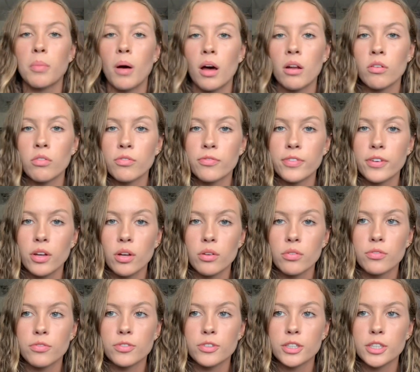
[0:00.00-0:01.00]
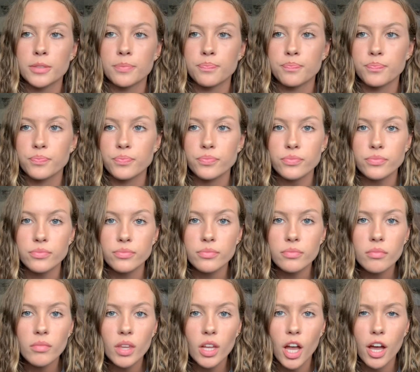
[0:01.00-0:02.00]
bottle filled for
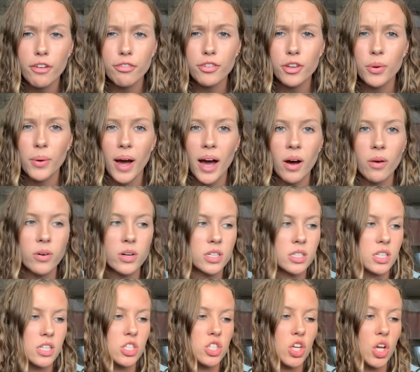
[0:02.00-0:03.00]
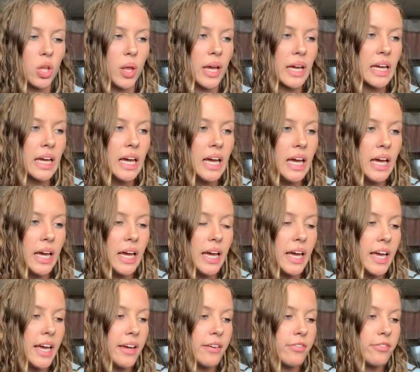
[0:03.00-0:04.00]
a few hours. And so like
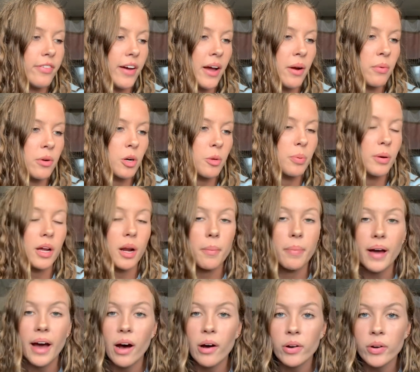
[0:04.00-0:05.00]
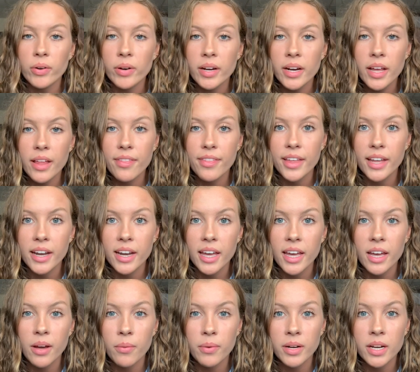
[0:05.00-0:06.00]
if I were to put a powder in it, then
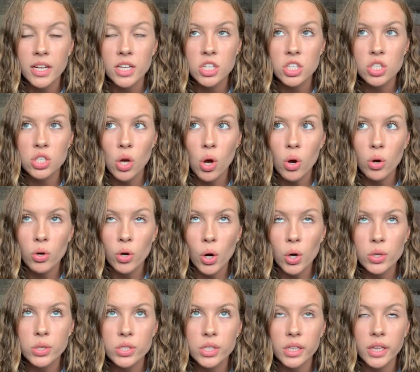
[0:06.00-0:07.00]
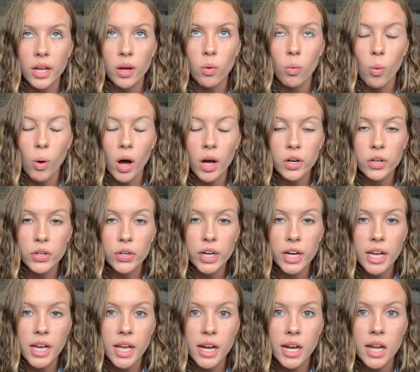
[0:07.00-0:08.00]
it would get so gross and like
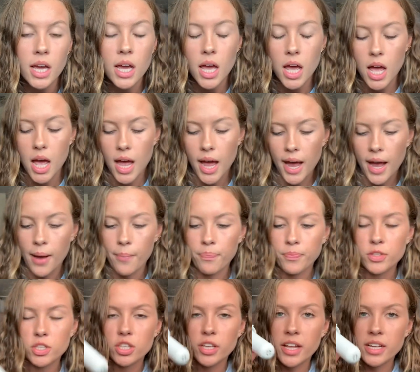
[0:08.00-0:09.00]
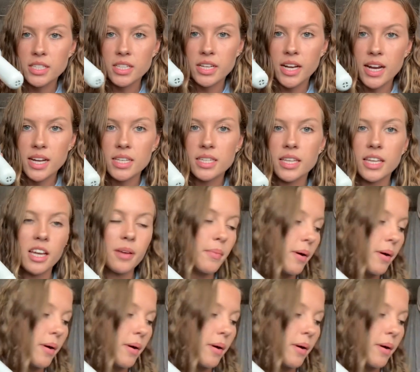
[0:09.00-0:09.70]
watery. And so that's the nice thing